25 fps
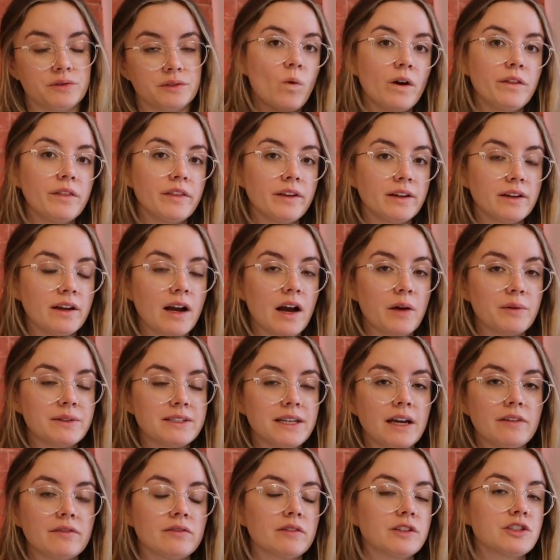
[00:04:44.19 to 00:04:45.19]
One thing I would
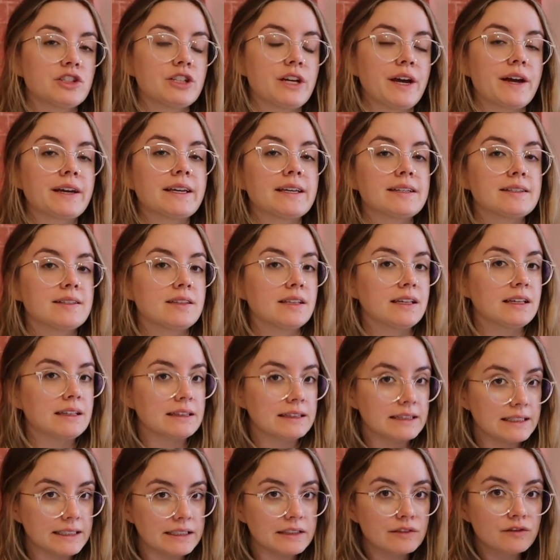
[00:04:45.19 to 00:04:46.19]
definitely check is the
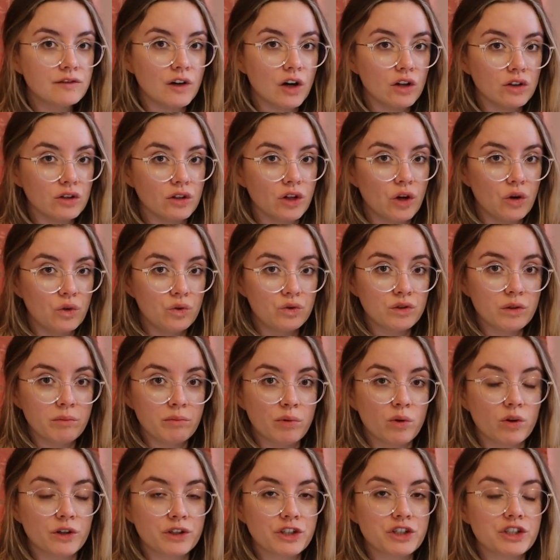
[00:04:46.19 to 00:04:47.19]
live alone
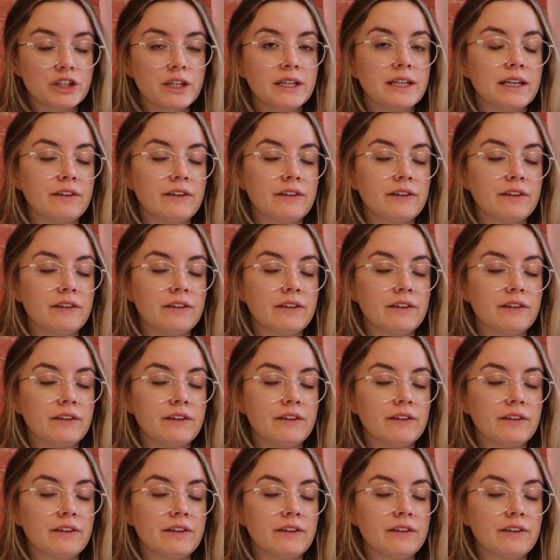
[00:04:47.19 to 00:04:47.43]
portion.